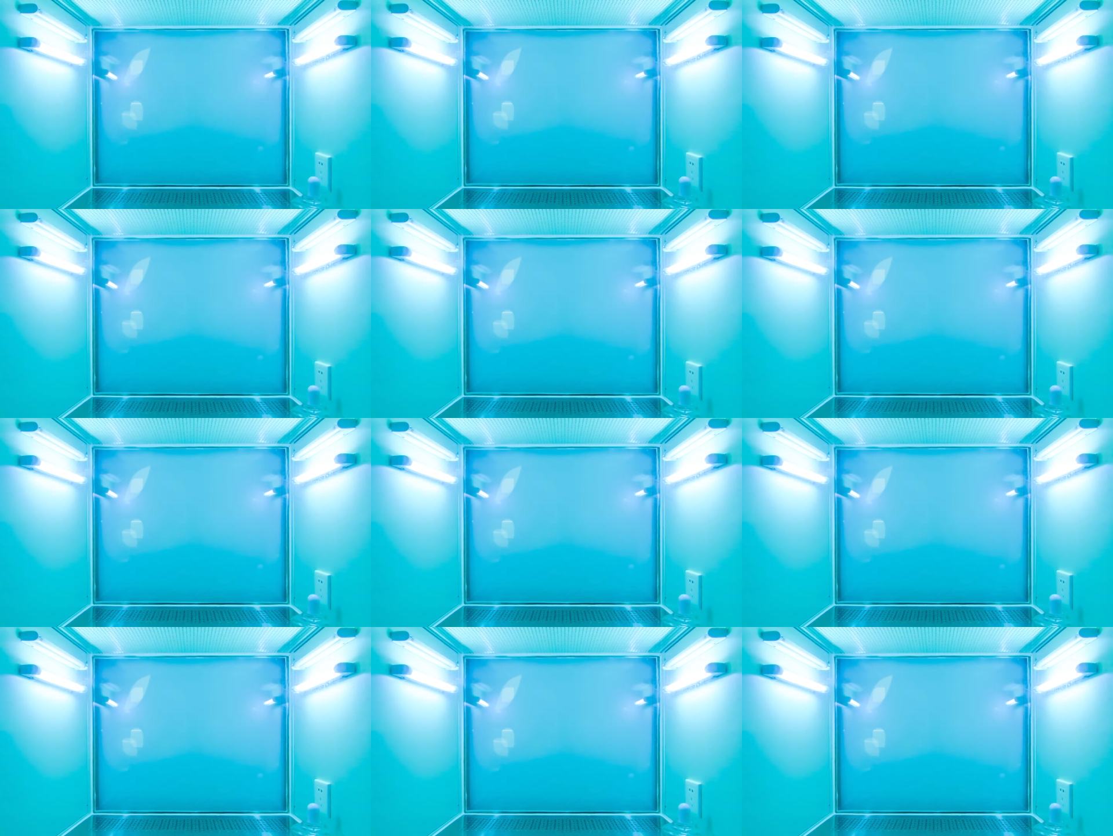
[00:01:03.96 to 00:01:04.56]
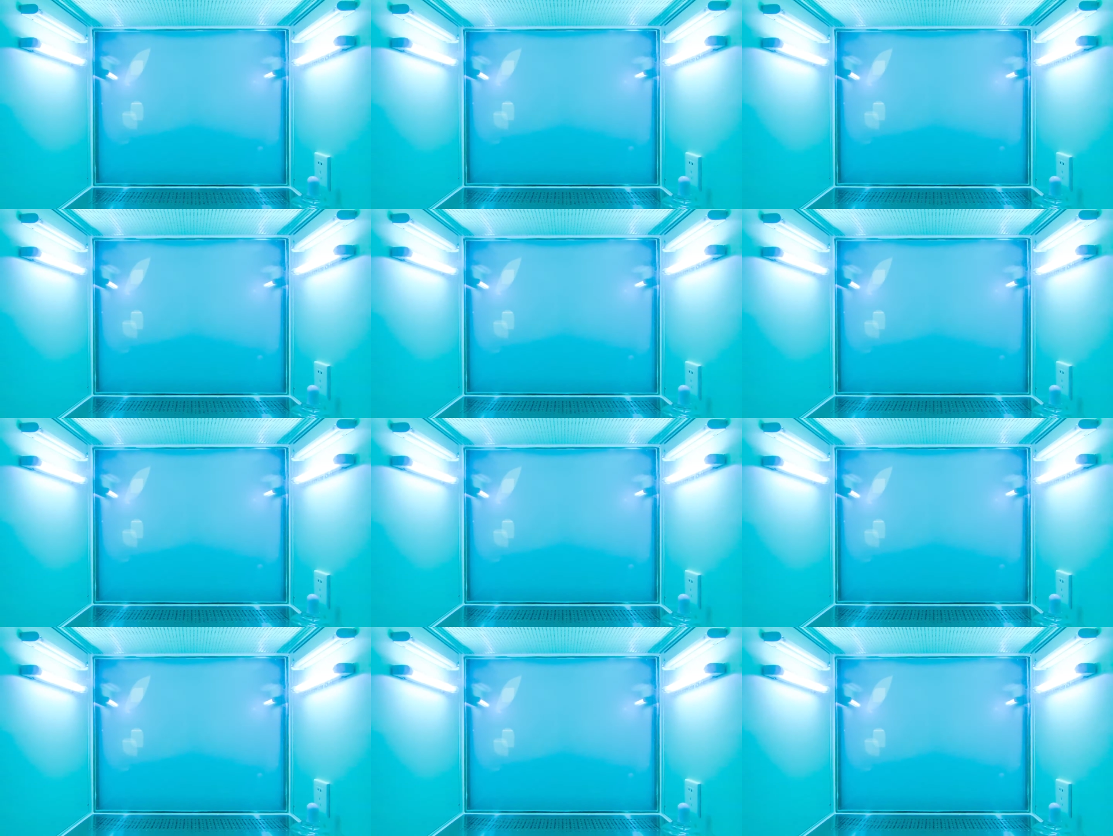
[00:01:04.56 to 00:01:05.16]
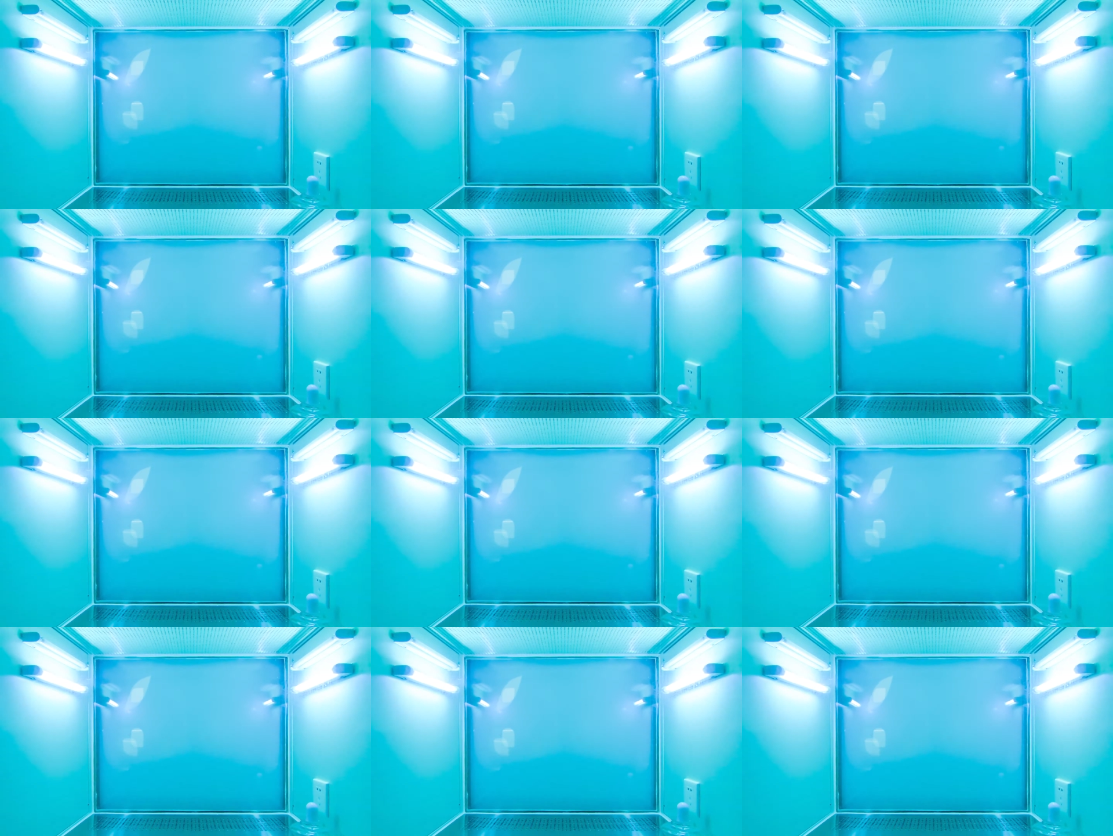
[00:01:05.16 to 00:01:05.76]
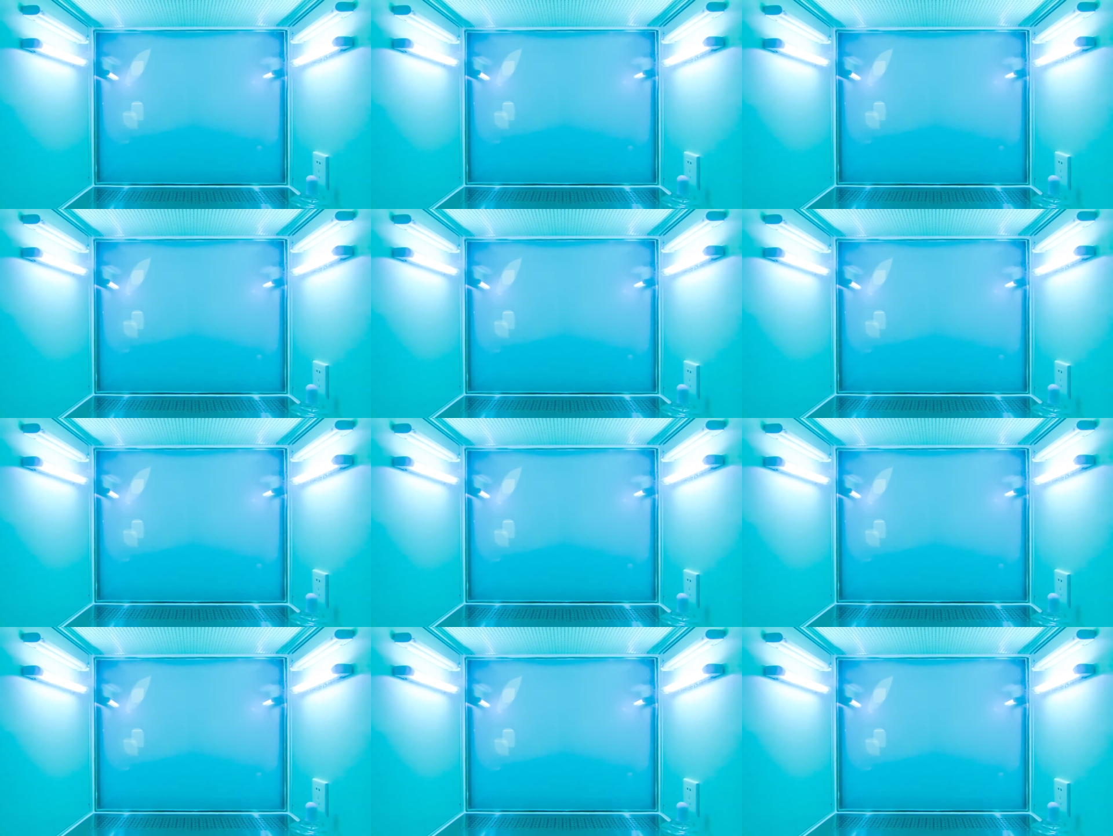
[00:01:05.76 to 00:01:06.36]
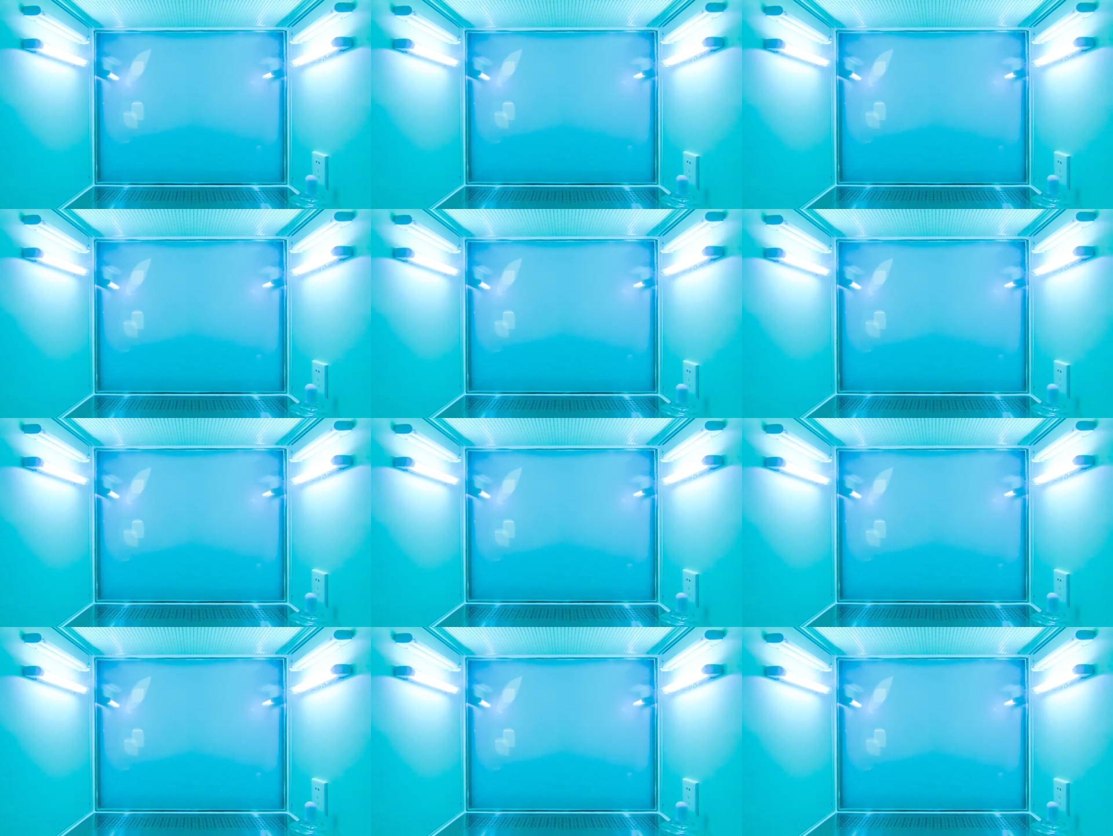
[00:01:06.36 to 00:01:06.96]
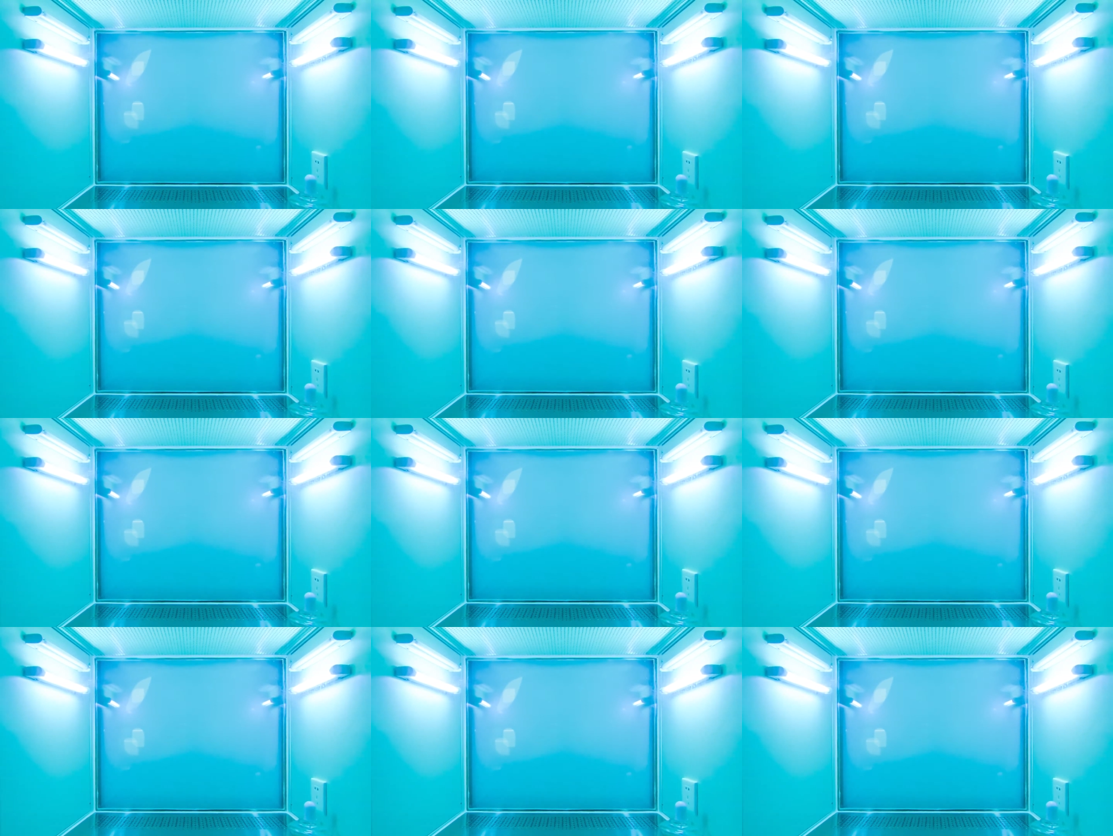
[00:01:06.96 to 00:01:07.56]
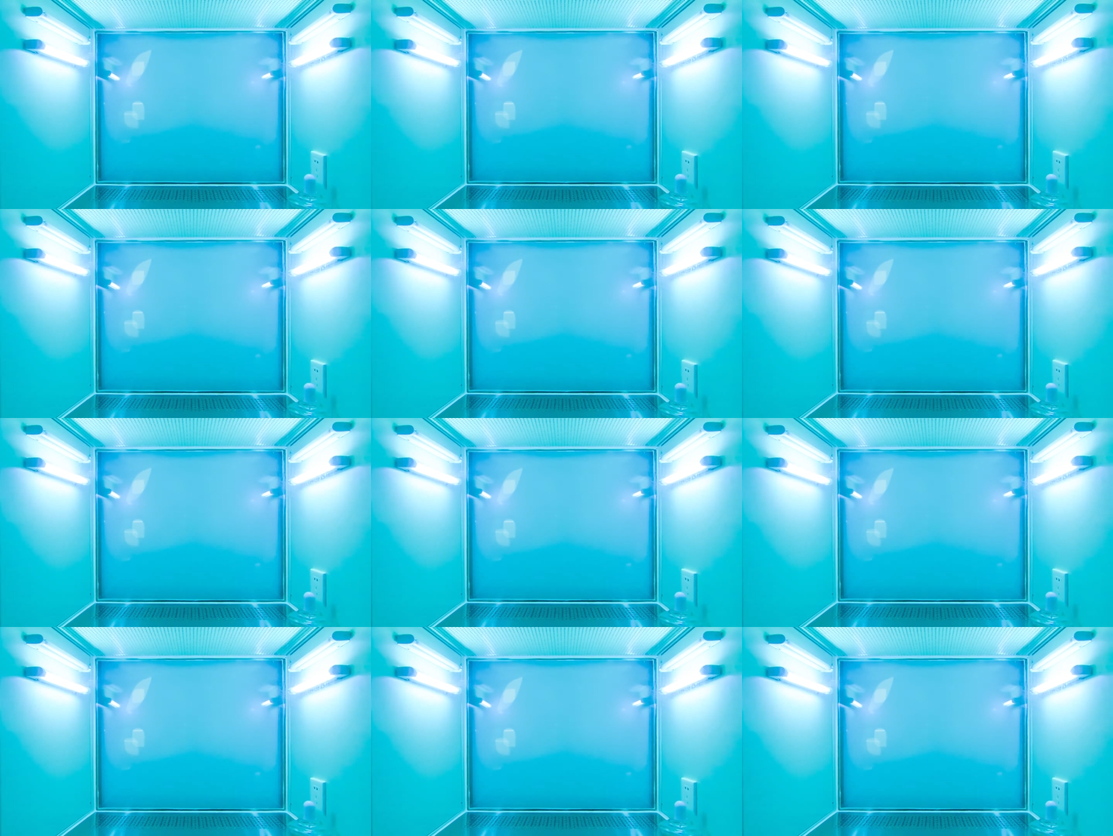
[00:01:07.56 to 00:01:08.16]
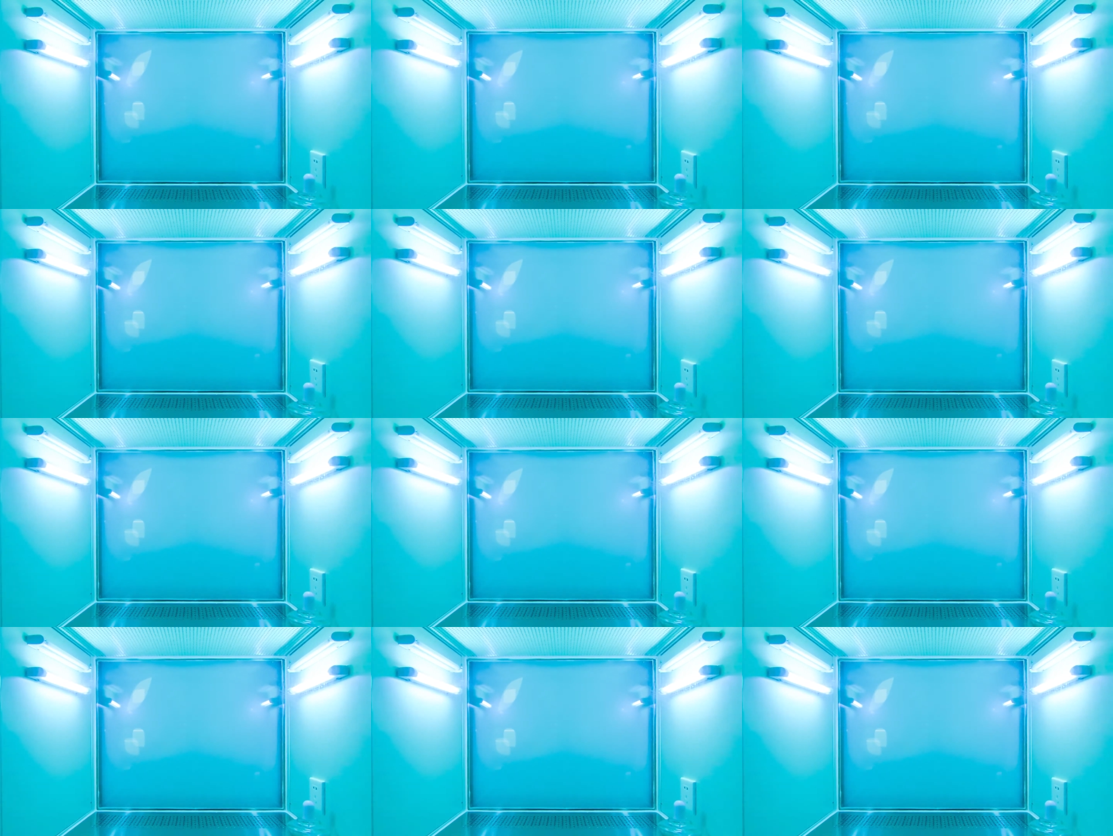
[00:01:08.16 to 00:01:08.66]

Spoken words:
(no speaker visible)